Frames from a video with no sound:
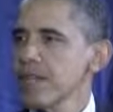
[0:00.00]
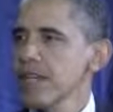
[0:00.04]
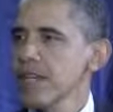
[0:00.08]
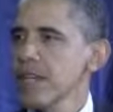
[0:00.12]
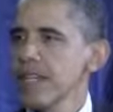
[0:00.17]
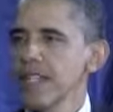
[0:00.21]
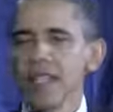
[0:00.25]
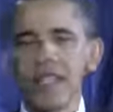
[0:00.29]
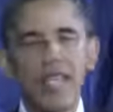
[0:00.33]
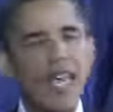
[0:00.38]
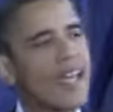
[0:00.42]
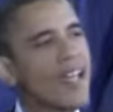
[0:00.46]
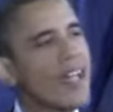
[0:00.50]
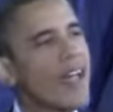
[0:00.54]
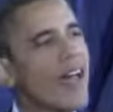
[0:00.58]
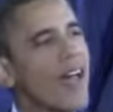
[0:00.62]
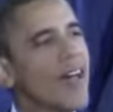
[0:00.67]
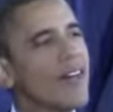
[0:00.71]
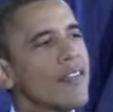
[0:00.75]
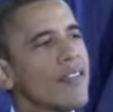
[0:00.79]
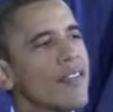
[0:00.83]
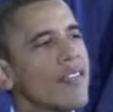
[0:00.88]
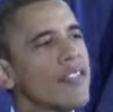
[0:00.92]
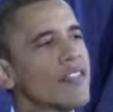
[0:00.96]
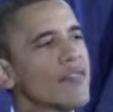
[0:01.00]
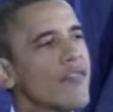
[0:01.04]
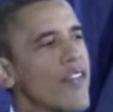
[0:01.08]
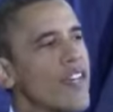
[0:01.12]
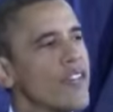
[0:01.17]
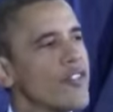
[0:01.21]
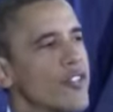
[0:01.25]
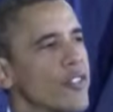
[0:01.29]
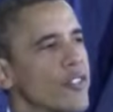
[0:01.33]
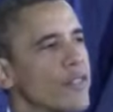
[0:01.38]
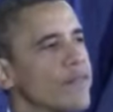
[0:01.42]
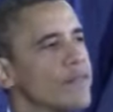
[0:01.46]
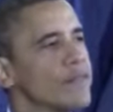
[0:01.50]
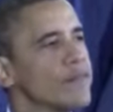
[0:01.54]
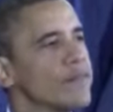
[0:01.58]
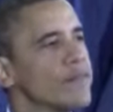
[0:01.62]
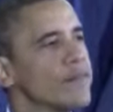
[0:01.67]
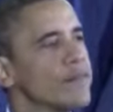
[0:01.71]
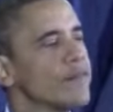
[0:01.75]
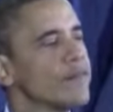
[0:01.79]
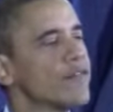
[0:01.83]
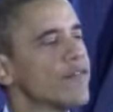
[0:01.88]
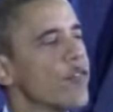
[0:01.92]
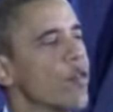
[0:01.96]
and he laid out his vision
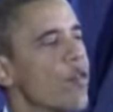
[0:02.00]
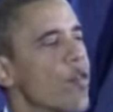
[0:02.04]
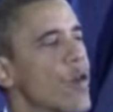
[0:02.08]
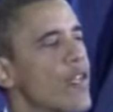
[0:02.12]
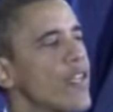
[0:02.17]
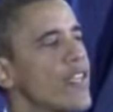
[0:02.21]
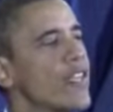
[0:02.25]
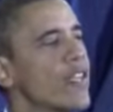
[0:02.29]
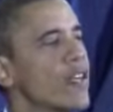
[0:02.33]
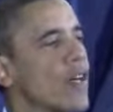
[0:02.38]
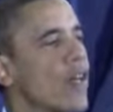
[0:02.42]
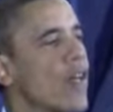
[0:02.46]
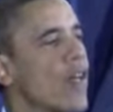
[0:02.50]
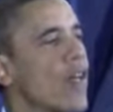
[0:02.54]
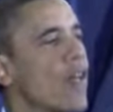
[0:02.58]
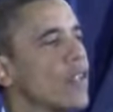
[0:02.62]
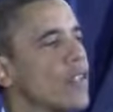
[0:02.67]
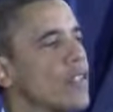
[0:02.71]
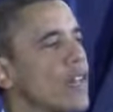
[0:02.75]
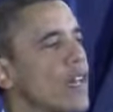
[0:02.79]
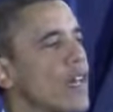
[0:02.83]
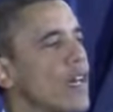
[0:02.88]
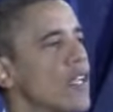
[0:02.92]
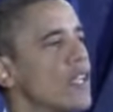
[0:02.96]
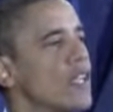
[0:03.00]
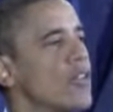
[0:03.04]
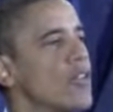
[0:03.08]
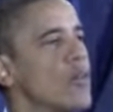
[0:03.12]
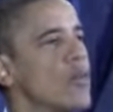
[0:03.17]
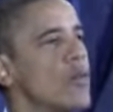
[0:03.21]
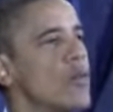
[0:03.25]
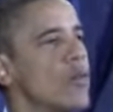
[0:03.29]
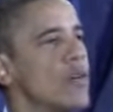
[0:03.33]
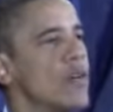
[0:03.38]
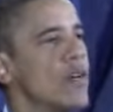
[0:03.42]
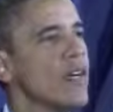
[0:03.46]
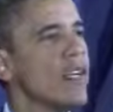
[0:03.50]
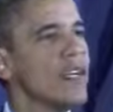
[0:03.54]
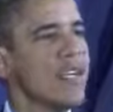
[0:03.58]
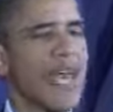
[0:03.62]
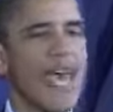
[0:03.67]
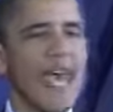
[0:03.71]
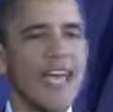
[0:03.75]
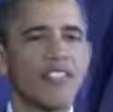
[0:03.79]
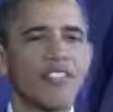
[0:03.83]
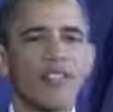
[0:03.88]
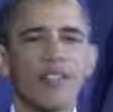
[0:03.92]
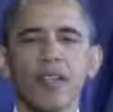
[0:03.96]
for what he called a new
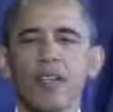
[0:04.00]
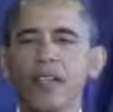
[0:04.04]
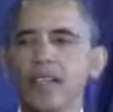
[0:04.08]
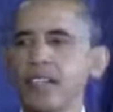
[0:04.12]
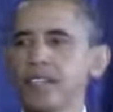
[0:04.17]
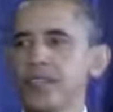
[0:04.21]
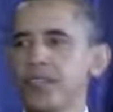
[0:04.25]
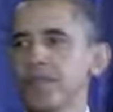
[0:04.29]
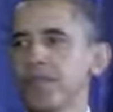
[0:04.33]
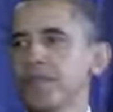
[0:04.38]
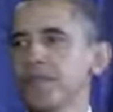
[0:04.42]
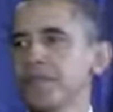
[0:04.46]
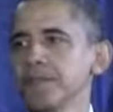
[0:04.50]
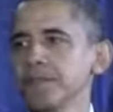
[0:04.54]
nationalism.